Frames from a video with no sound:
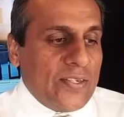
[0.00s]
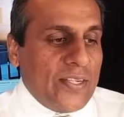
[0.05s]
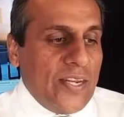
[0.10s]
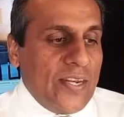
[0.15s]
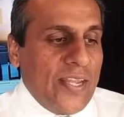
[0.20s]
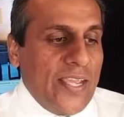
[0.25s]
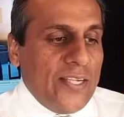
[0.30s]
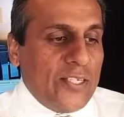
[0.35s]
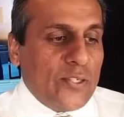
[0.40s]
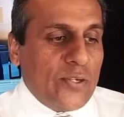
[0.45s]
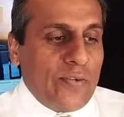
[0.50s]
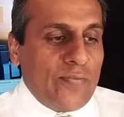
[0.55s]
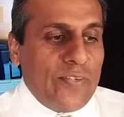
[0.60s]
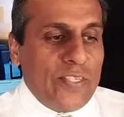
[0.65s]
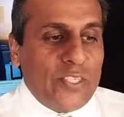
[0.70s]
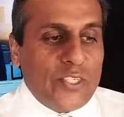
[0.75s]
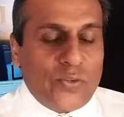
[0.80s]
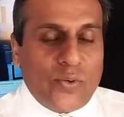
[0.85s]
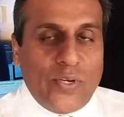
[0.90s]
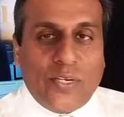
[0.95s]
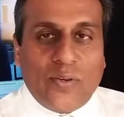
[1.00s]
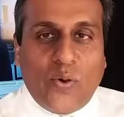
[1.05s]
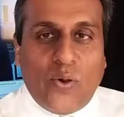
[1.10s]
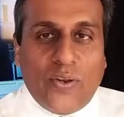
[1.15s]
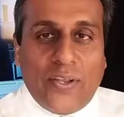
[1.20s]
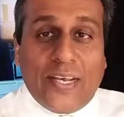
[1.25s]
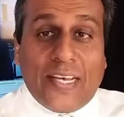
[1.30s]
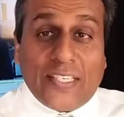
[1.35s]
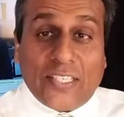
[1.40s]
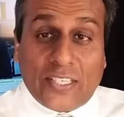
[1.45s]
nature of the street
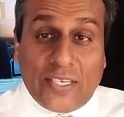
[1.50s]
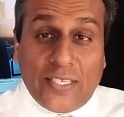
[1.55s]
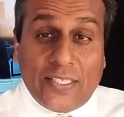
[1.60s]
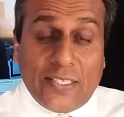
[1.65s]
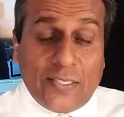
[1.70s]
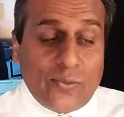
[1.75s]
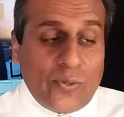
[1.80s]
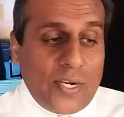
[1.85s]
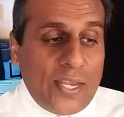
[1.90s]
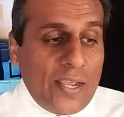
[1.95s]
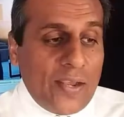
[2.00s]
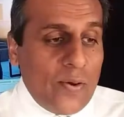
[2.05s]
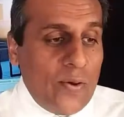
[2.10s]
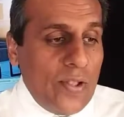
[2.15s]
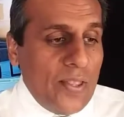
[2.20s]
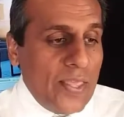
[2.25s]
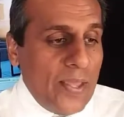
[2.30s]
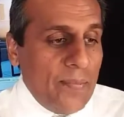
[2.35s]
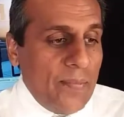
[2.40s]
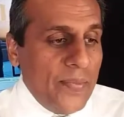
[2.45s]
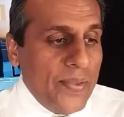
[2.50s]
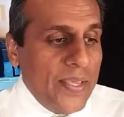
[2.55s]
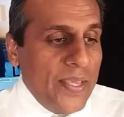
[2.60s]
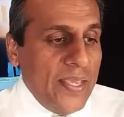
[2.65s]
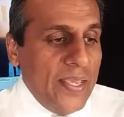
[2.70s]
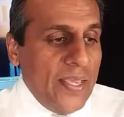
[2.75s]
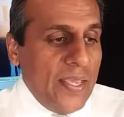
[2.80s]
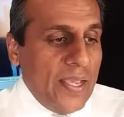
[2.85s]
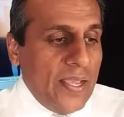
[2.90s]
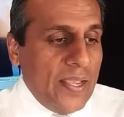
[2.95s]
corner hustlers, is what I call them.
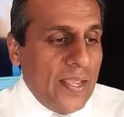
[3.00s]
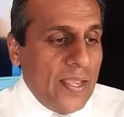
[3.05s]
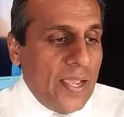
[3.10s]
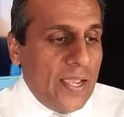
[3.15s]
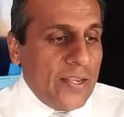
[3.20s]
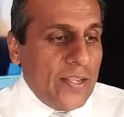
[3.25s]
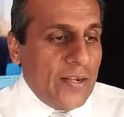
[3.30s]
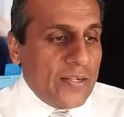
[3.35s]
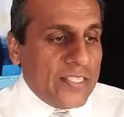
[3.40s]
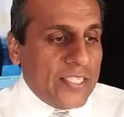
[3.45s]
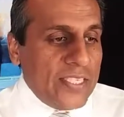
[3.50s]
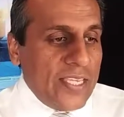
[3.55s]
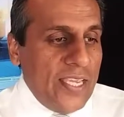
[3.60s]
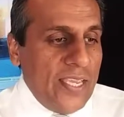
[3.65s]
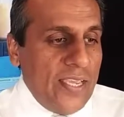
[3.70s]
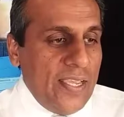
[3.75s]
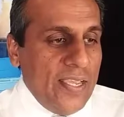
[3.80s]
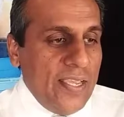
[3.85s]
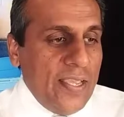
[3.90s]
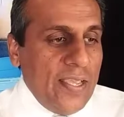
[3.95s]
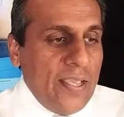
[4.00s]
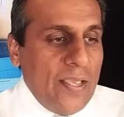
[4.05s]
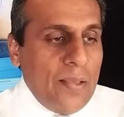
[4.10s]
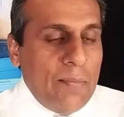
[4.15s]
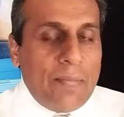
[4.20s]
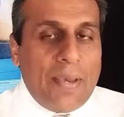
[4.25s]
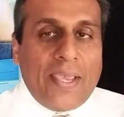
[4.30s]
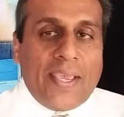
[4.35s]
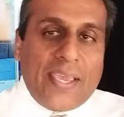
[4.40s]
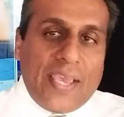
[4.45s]
And you'll see
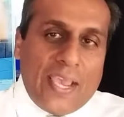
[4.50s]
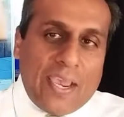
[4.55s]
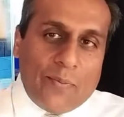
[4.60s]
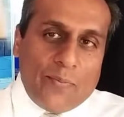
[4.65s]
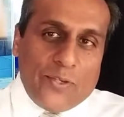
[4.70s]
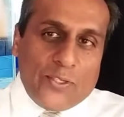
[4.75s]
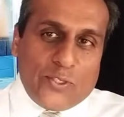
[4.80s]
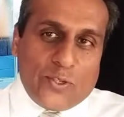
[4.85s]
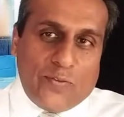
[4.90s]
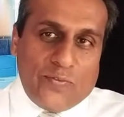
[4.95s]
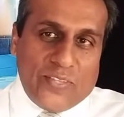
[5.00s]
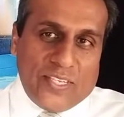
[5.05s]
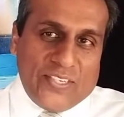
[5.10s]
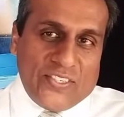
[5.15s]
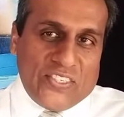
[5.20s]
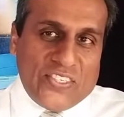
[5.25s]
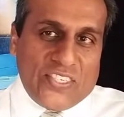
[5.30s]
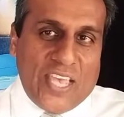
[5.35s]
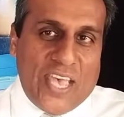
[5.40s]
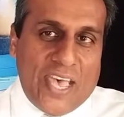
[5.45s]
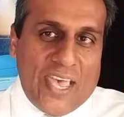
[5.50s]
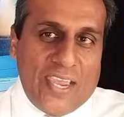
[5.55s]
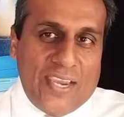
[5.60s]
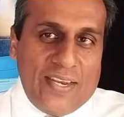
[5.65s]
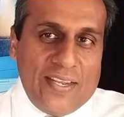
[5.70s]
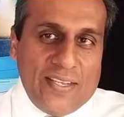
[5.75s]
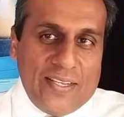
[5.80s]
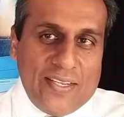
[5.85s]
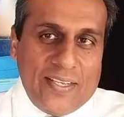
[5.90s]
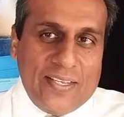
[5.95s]
my camera's off to the
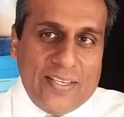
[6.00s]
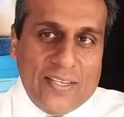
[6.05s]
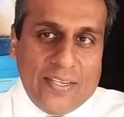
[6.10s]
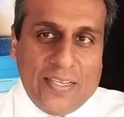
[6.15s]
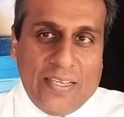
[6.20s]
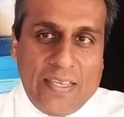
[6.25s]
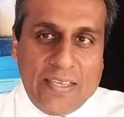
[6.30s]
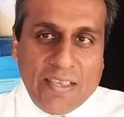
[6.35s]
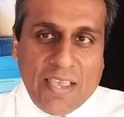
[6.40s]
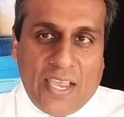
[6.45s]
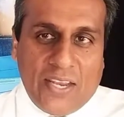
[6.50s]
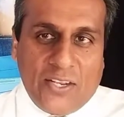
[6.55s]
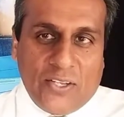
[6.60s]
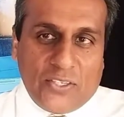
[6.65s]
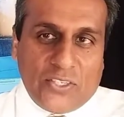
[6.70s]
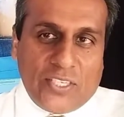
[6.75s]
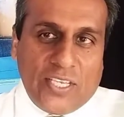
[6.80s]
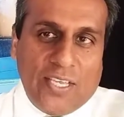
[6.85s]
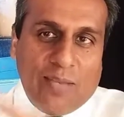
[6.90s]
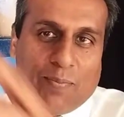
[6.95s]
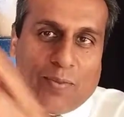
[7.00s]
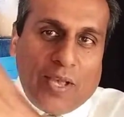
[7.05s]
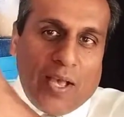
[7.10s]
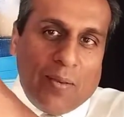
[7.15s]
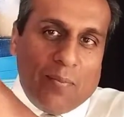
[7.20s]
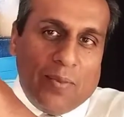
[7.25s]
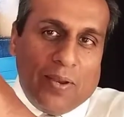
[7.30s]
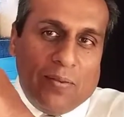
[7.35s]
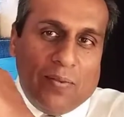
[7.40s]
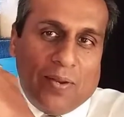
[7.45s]
side, and you'll see him
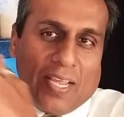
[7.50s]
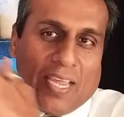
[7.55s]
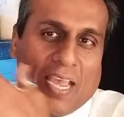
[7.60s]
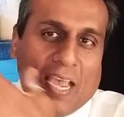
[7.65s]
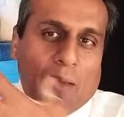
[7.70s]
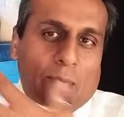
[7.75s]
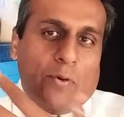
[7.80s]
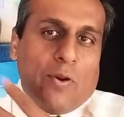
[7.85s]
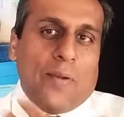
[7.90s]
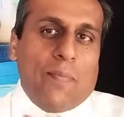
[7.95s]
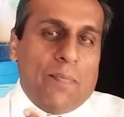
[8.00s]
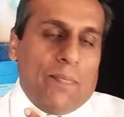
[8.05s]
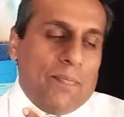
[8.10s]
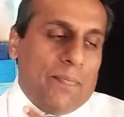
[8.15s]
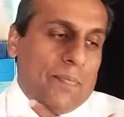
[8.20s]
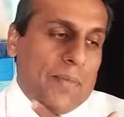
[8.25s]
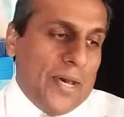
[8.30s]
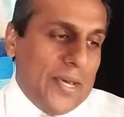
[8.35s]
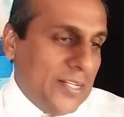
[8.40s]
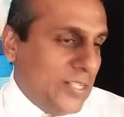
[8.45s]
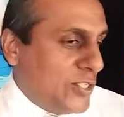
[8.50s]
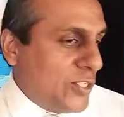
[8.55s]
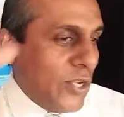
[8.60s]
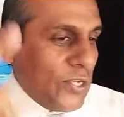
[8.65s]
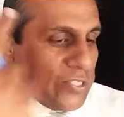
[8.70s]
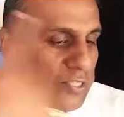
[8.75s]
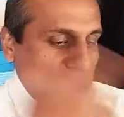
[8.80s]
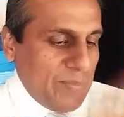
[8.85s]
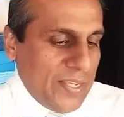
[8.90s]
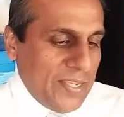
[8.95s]
come in the camera and body
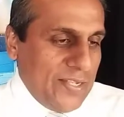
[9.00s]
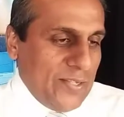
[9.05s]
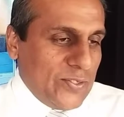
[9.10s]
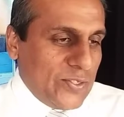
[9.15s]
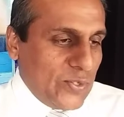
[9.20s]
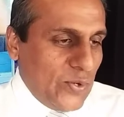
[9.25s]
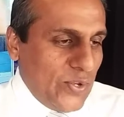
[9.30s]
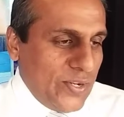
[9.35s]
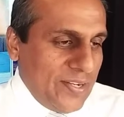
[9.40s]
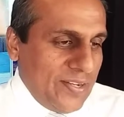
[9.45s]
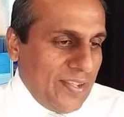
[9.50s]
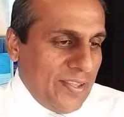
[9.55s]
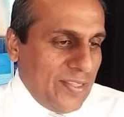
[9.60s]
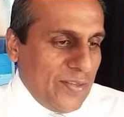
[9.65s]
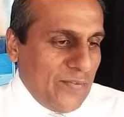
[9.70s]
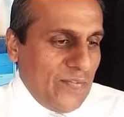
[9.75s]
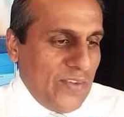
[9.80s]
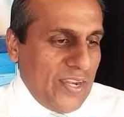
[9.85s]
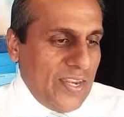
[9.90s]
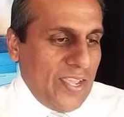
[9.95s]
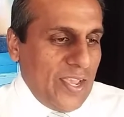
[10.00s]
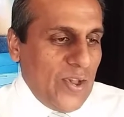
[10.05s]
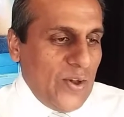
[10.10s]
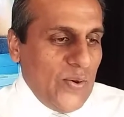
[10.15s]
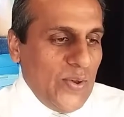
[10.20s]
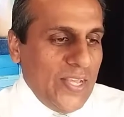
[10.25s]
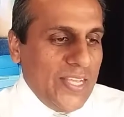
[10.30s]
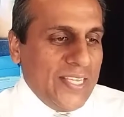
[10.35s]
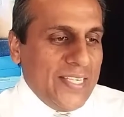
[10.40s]
chucks me, and you saw it in the other video.